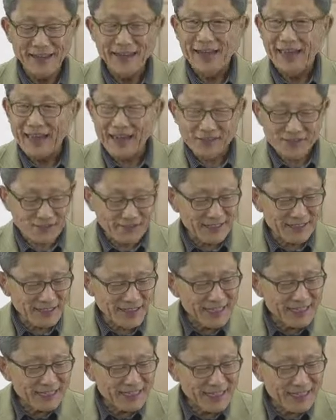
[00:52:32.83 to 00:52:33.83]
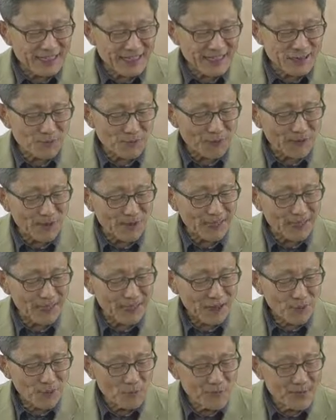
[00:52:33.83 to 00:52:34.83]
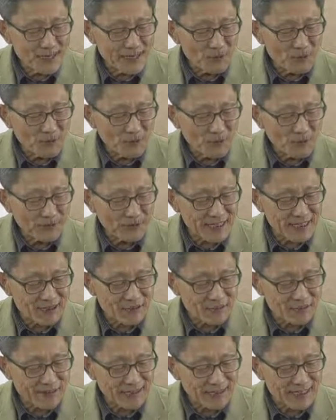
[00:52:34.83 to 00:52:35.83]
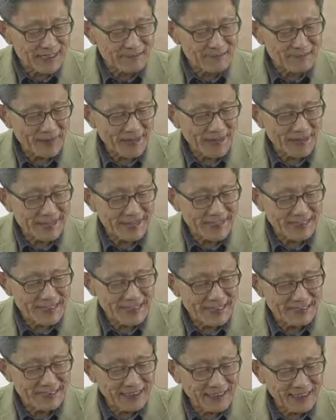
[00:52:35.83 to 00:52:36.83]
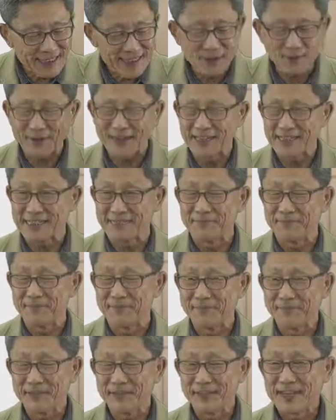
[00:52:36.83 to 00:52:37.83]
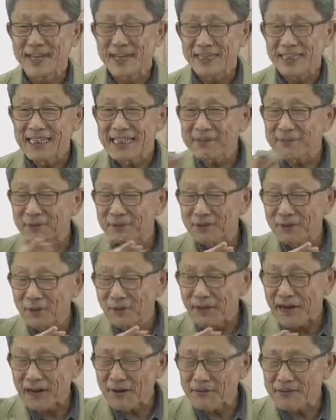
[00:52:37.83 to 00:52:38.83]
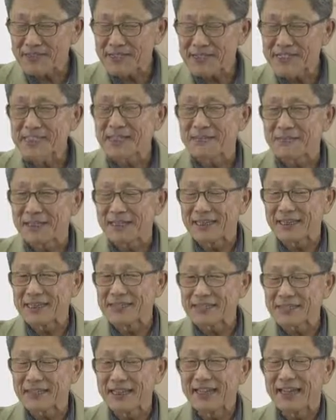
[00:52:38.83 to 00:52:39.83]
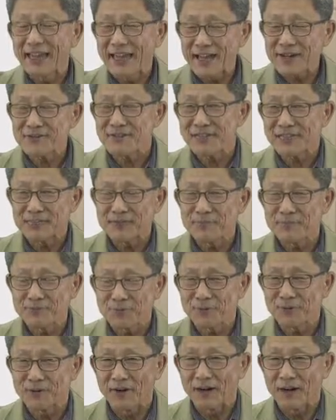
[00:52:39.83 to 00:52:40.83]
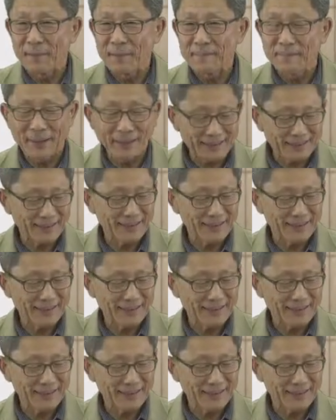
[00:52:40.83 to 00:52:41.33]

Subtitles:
Actually, this is why we call this regime as the intrinsic regime, even though our system is actually impure, but